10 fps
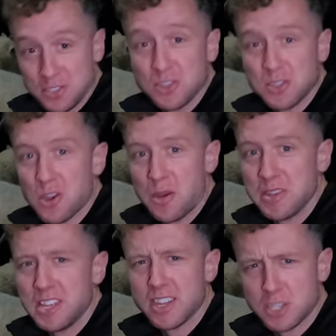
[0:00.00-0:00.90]
it's not so
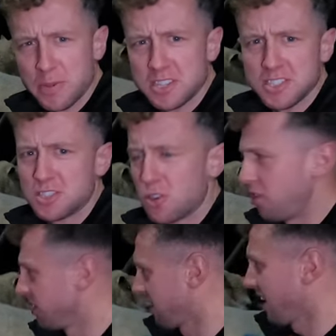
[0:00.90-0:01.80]
common here, especially in
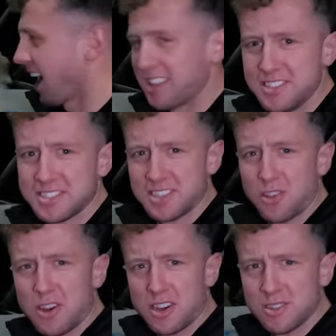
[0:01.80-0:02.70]
Scotland. I think England has a
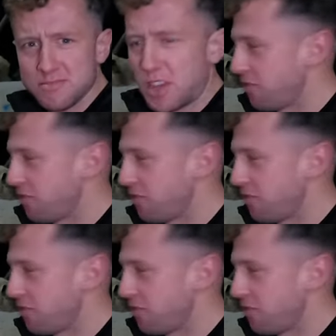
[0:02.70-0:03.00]
lot of